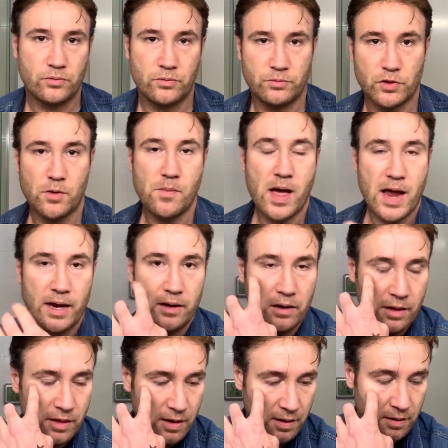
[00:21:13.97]
domain, I
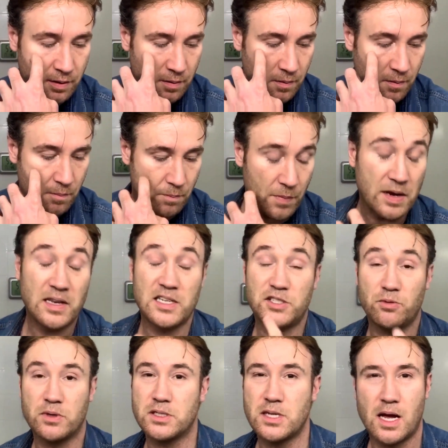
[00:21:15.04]
think, unless you
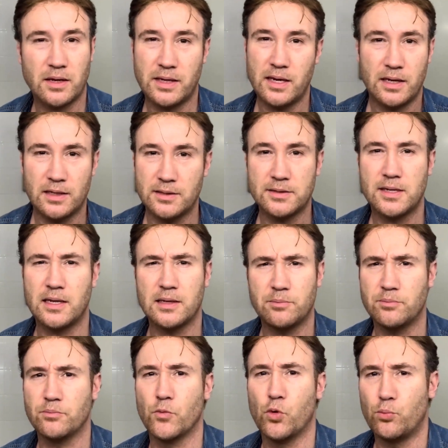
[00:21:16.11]
want to start getting into selling
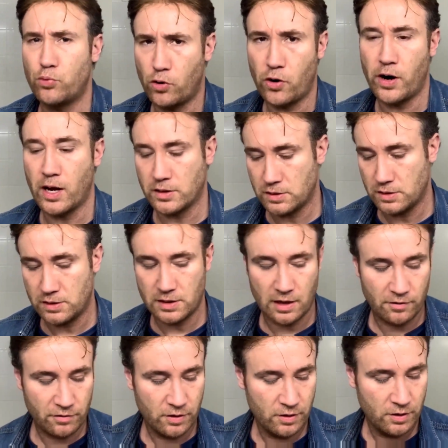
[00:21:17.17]
more products and
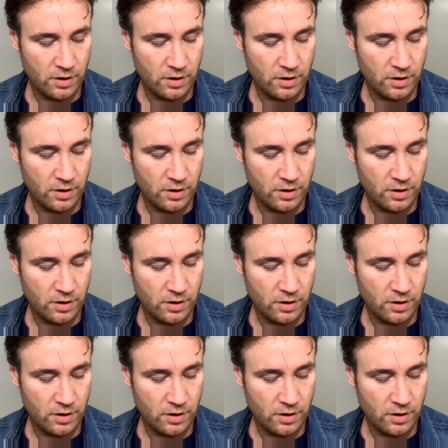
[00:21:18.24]
stuff.